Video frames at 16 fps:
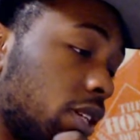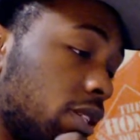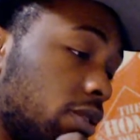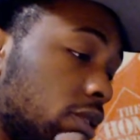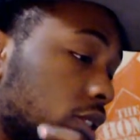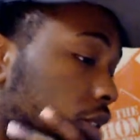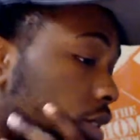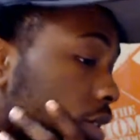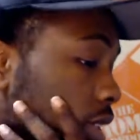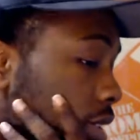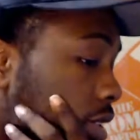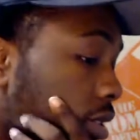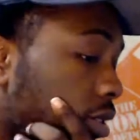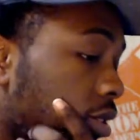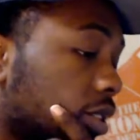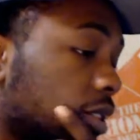It just
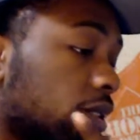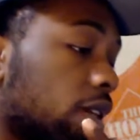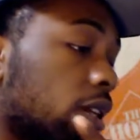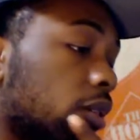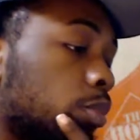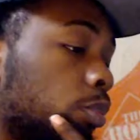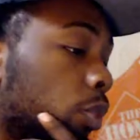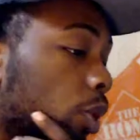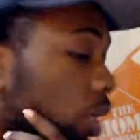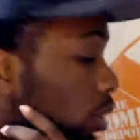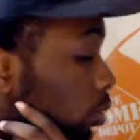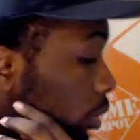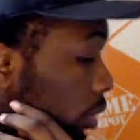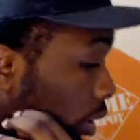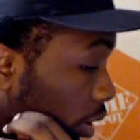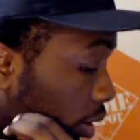looked like Brady
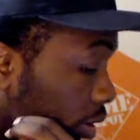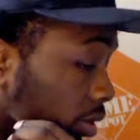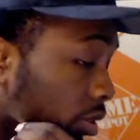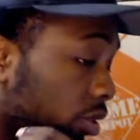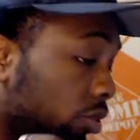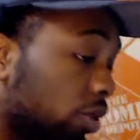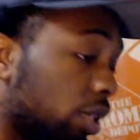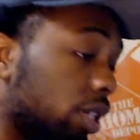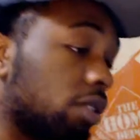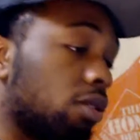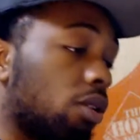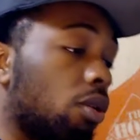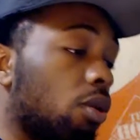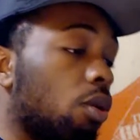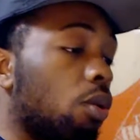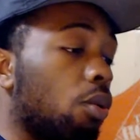was under duress the
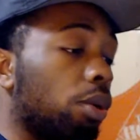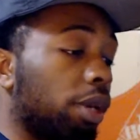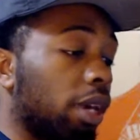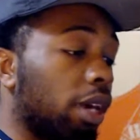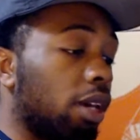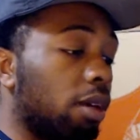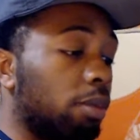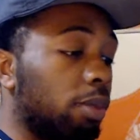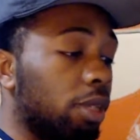whole game.